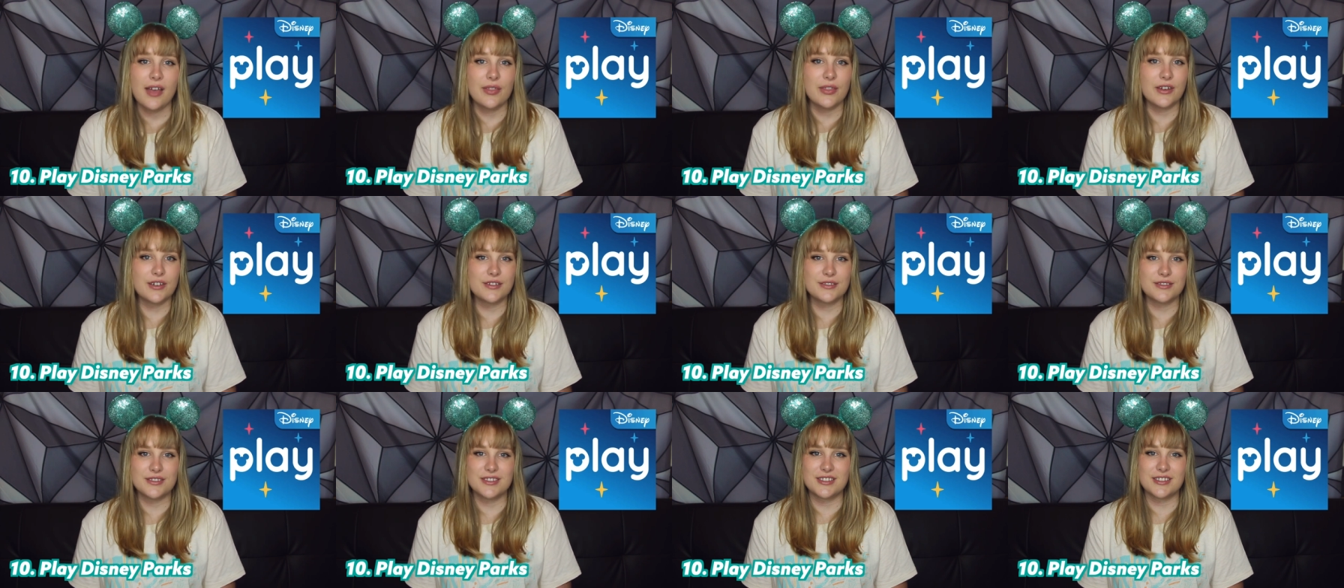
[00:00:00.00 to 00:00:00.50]

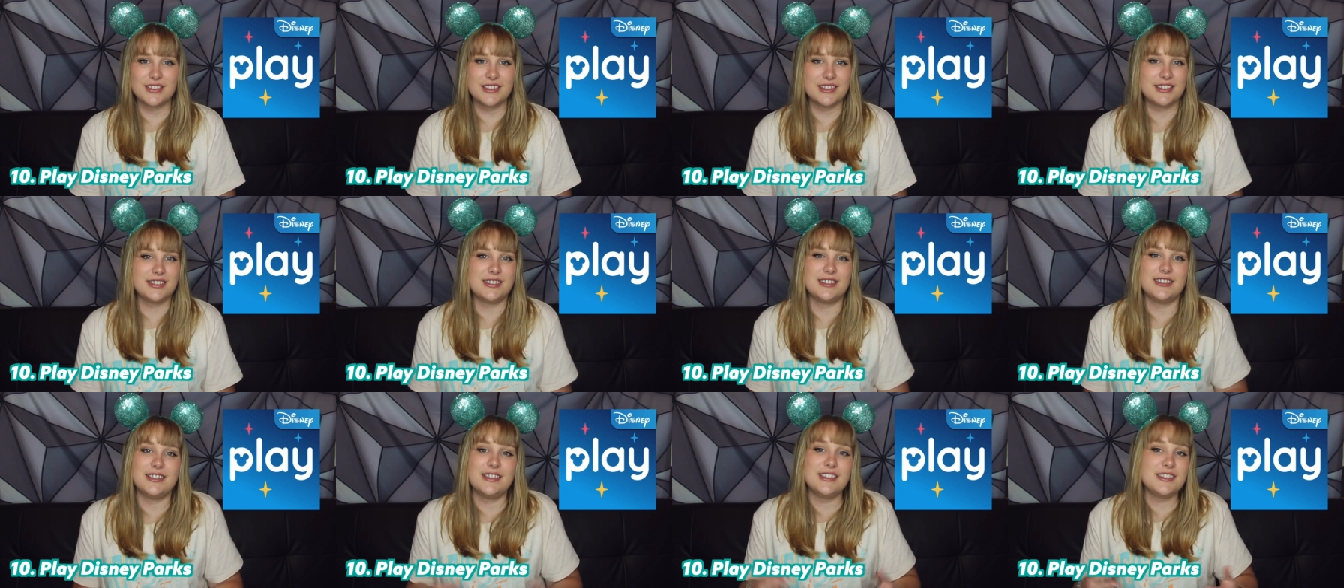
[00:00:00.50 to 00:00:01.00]
There's
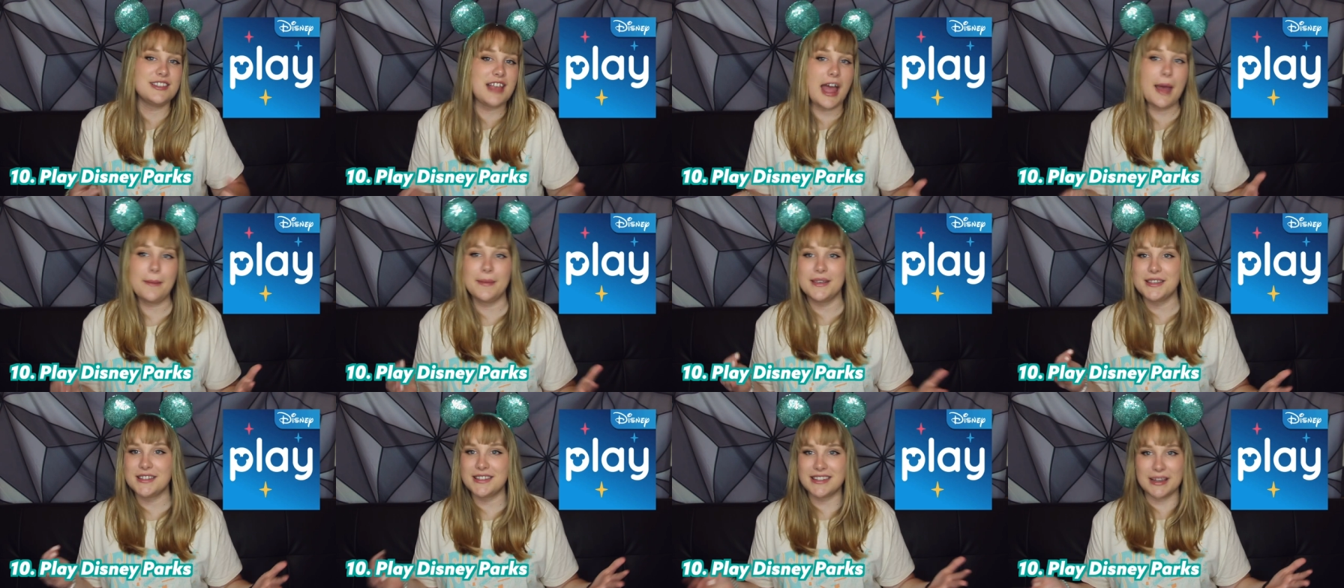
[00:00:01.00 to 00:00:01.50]
this this
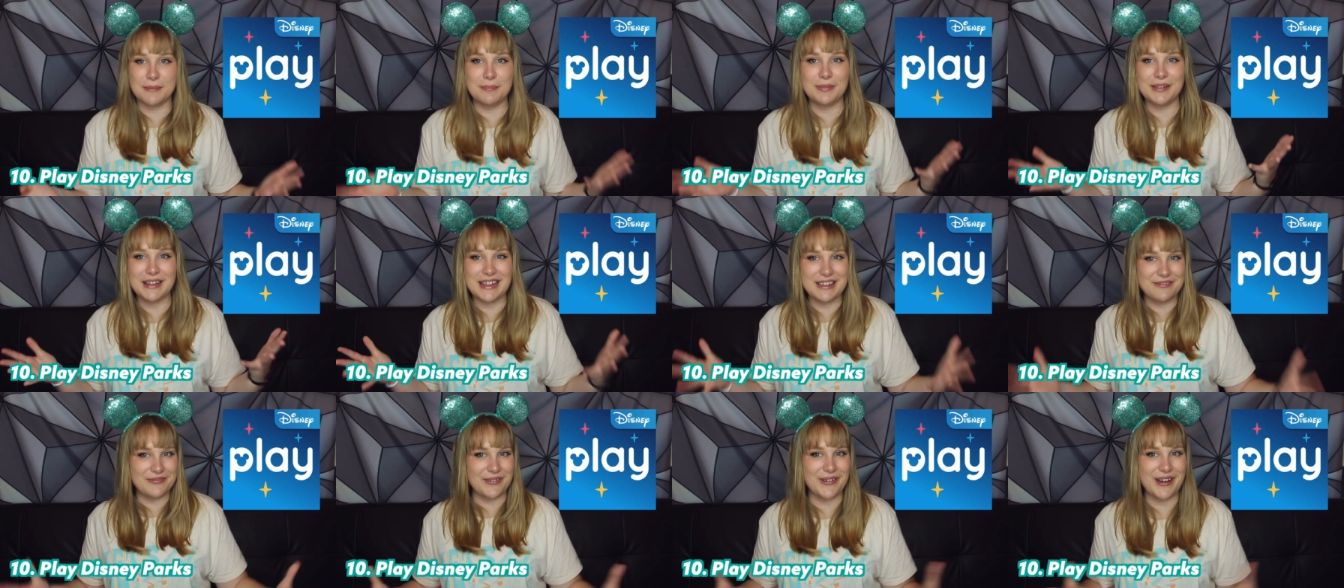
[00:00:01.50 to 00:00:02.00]
app is
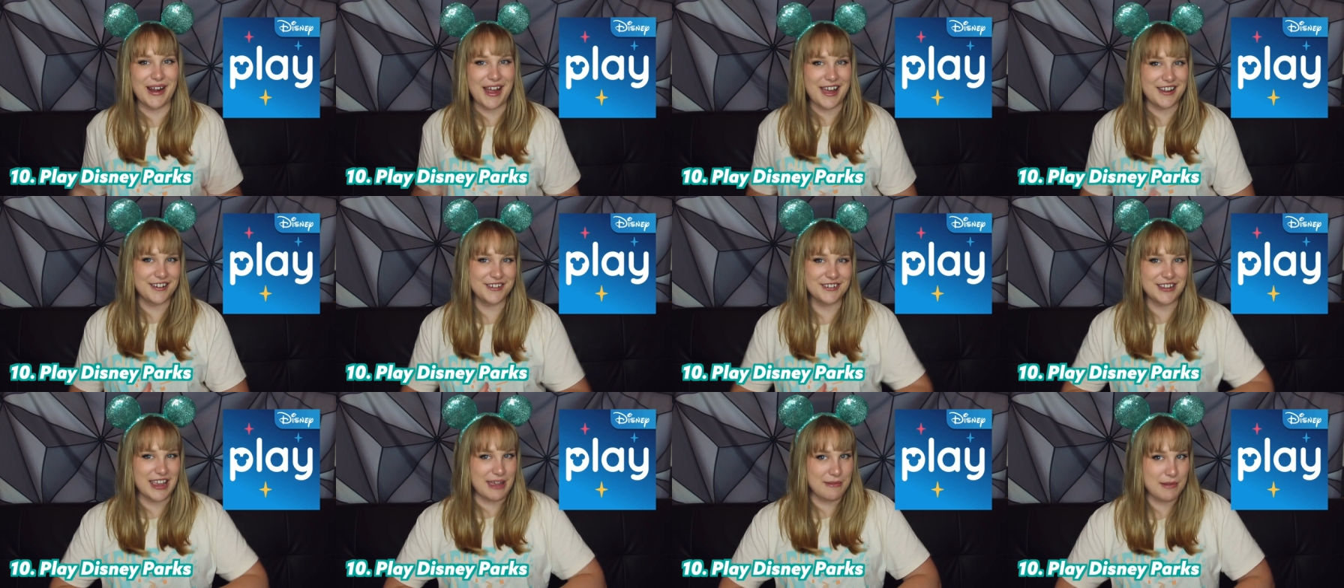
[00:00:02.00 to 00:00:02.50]
simply for
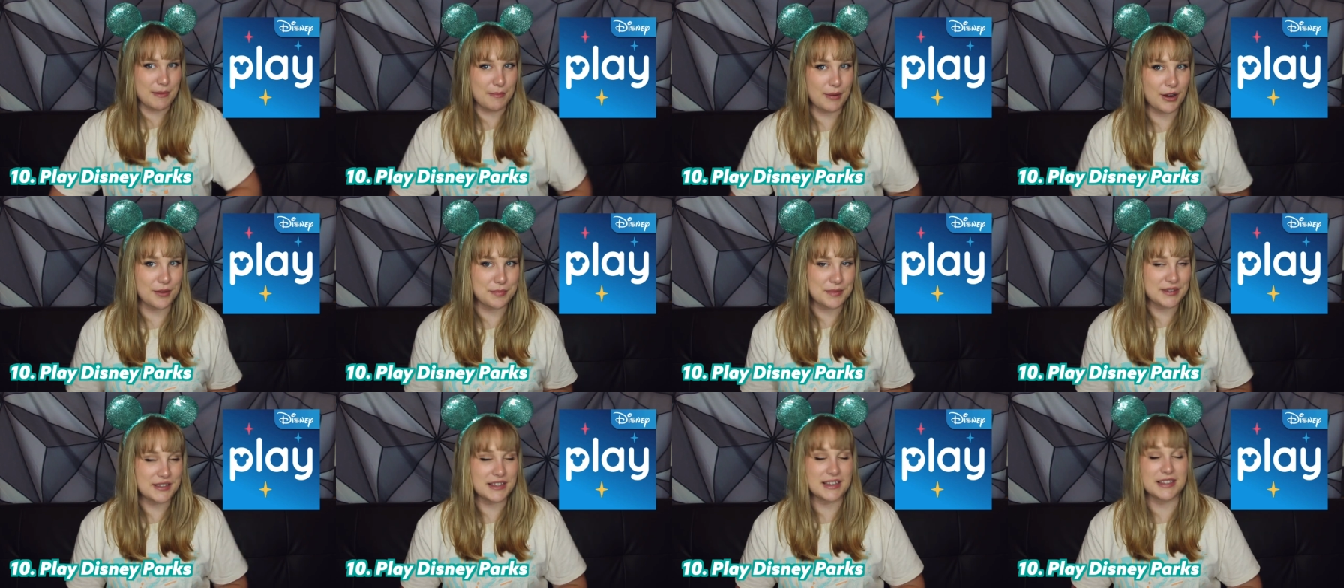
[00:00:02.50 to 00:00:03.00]
energy entertainment
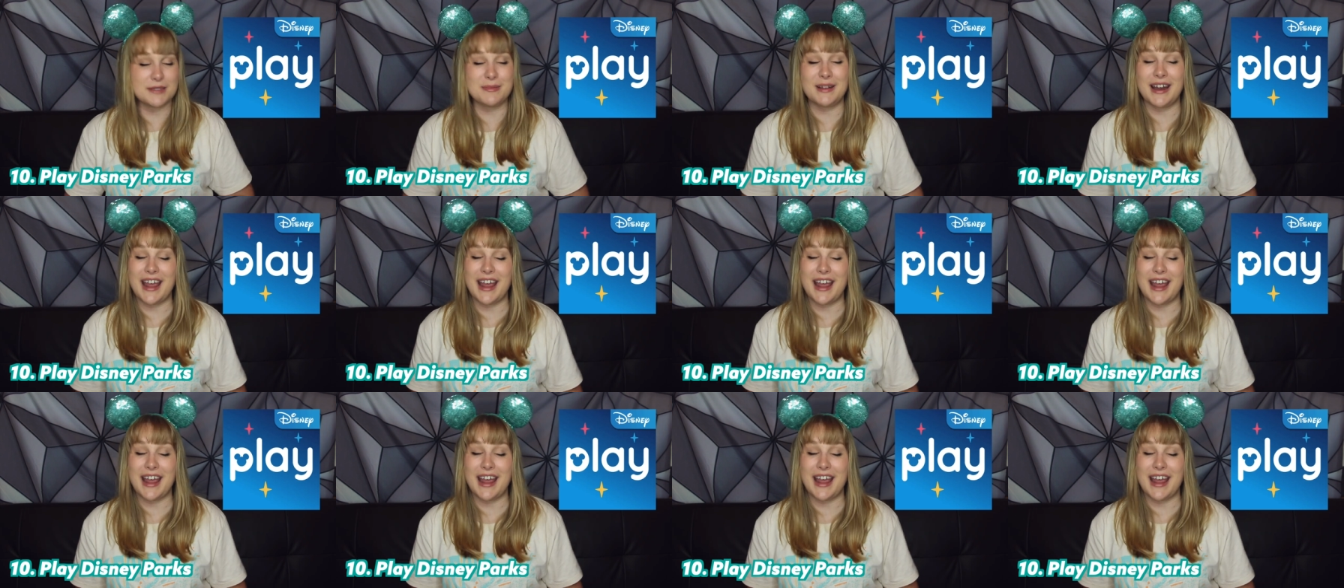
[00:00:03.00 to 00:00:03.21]
purposes,